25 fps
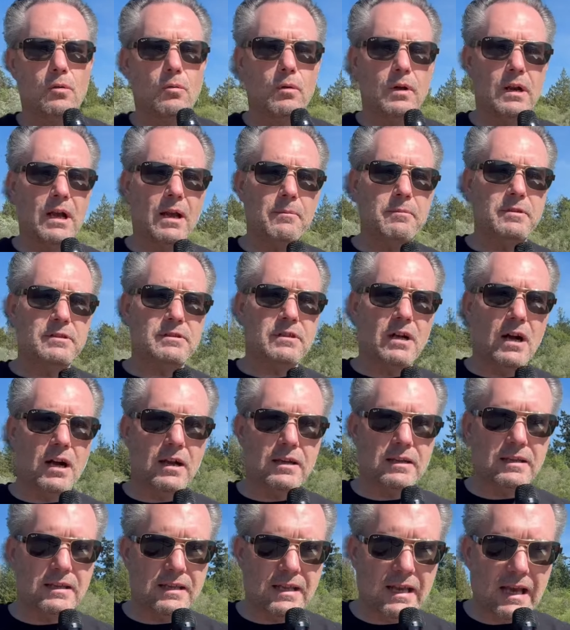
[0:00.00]
when I've been
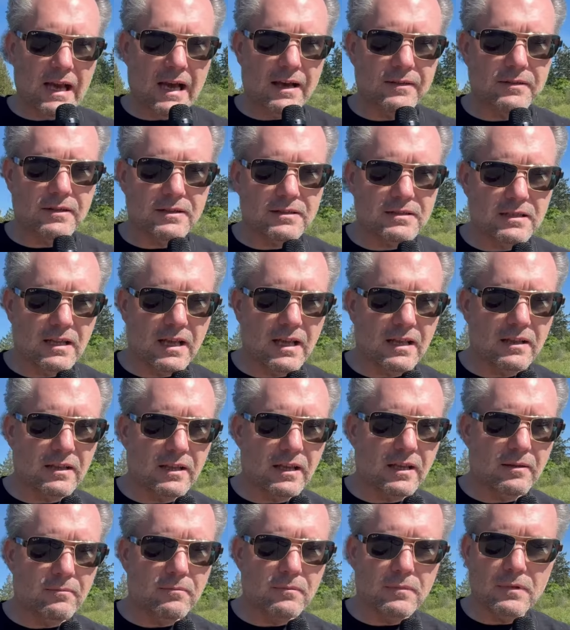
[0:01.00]
talking to Catholics
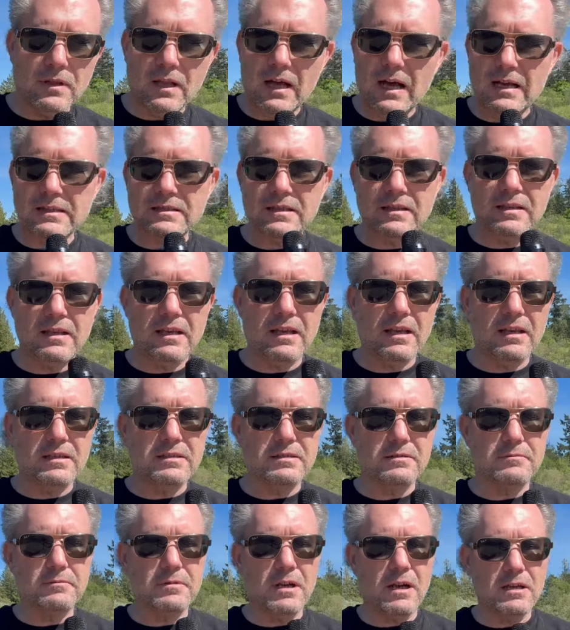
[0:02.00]
lately, lots of
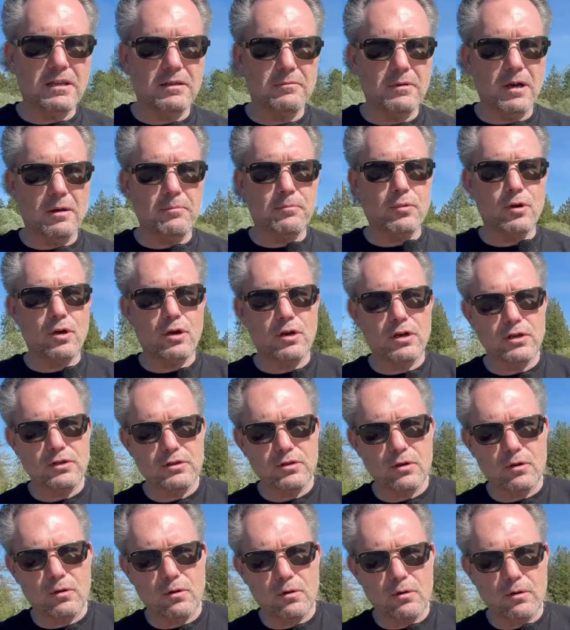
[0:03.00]
things talking about
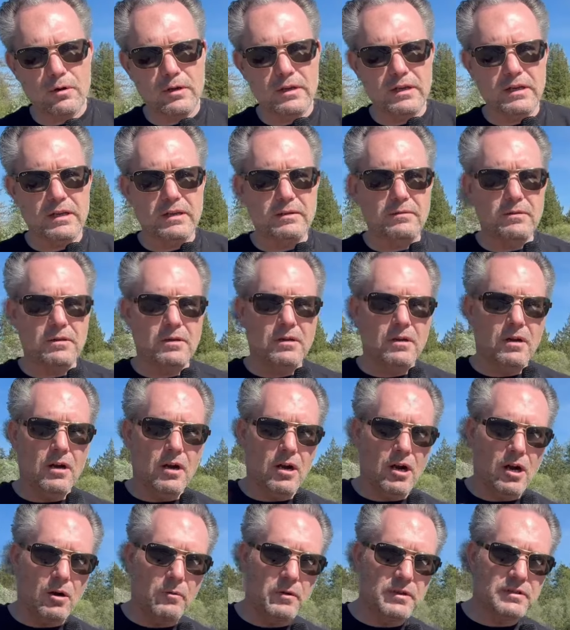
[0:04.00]
purgatory,
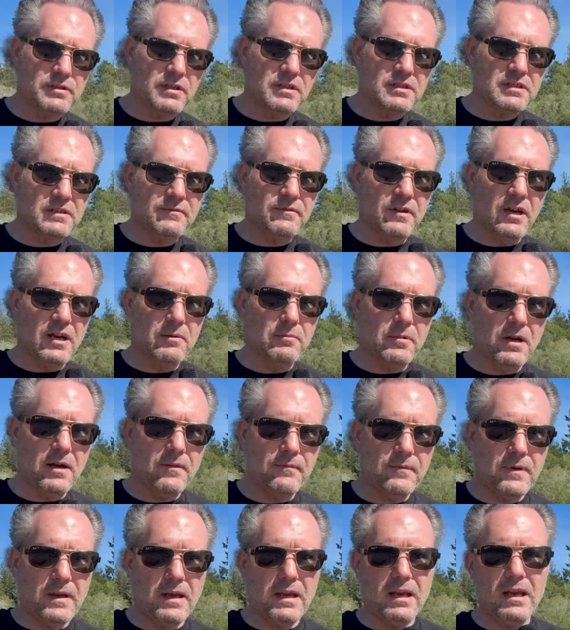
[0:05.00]
are we justified by
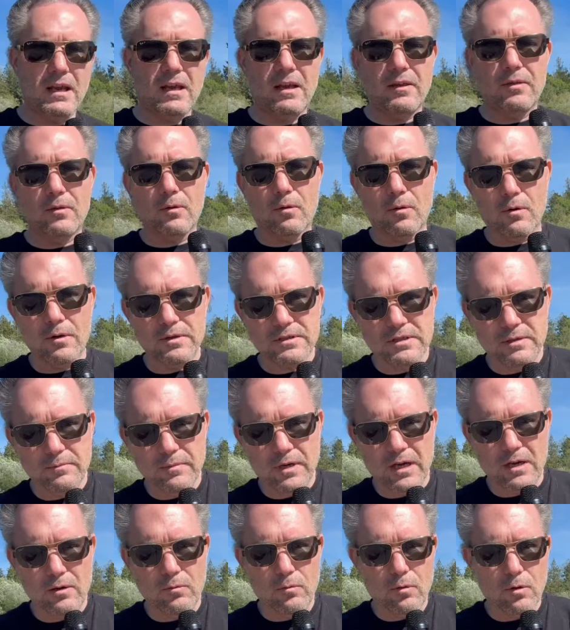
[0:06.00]
faith, or is it
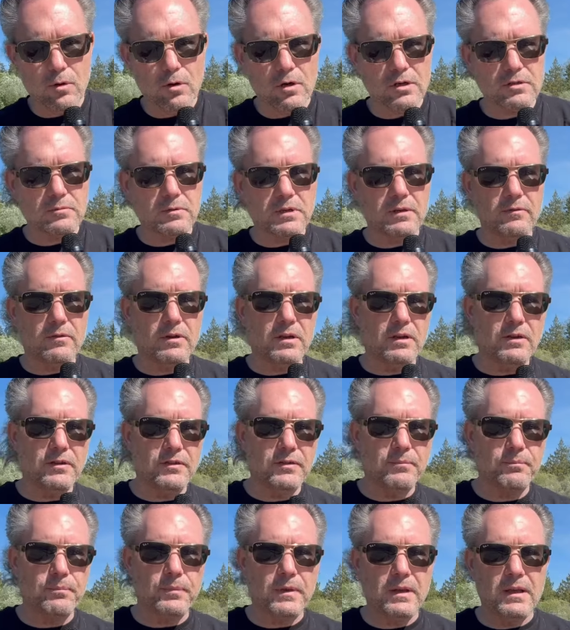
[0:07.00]
by works, whatever
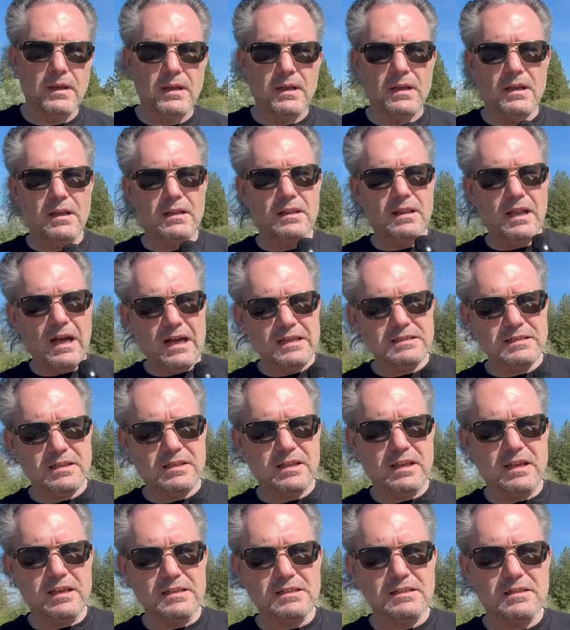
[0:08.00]
else. Lots of
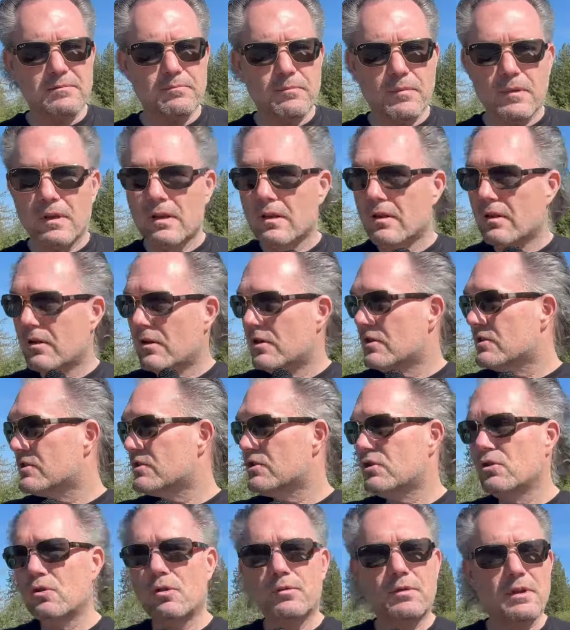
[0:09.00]
things. There's
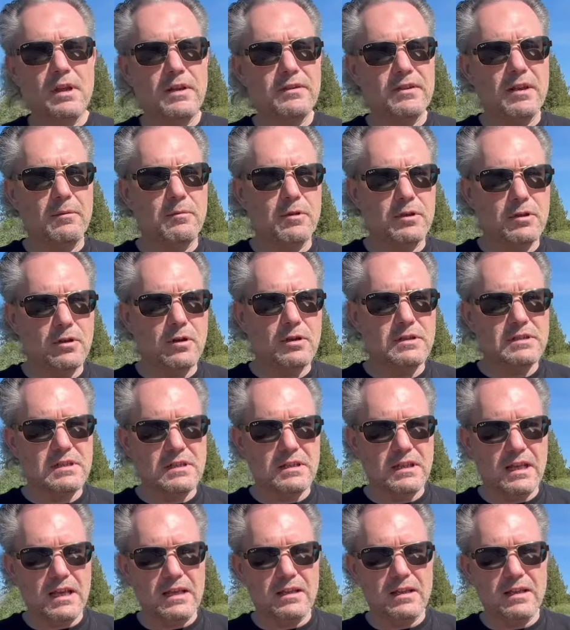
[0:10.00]
two things I've been
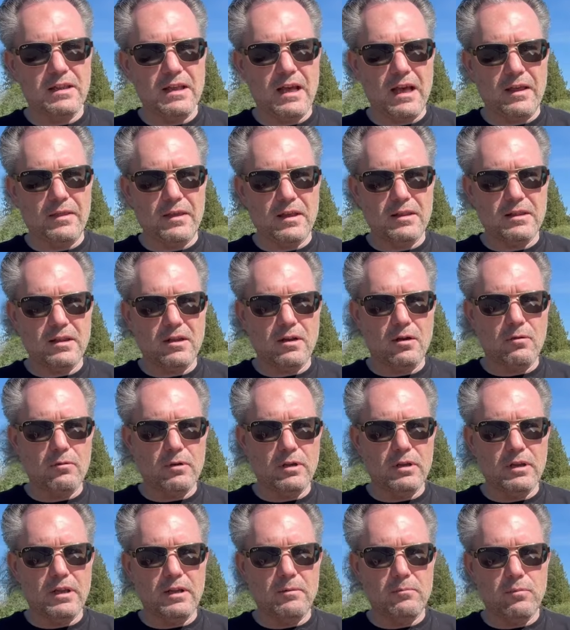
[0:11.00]
noticing lately that I think that are
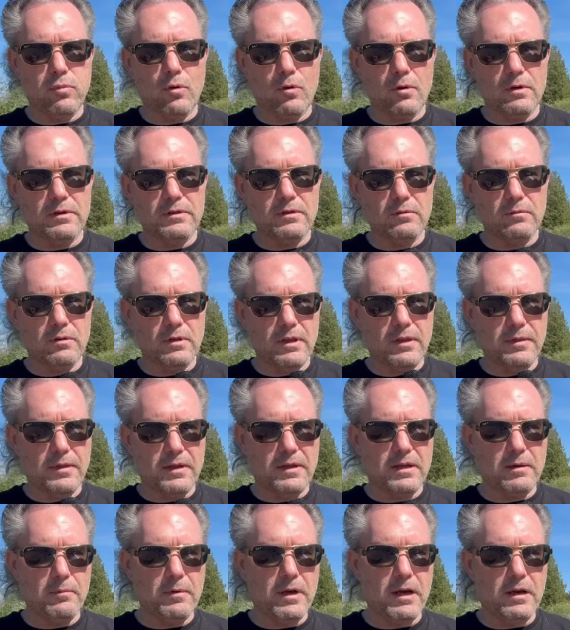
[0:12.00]
really important to really
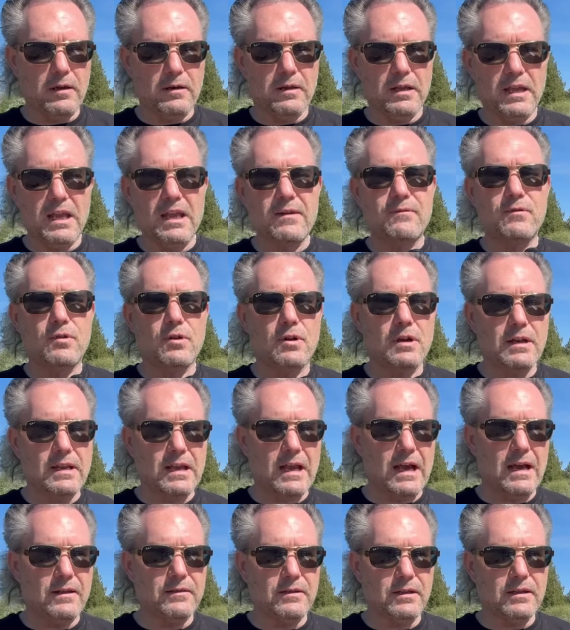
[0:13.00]
think about if you're a
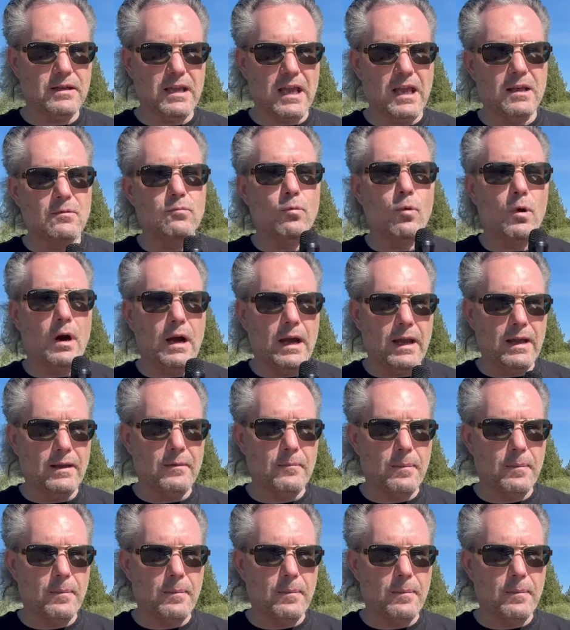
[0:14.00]
Catholic and why.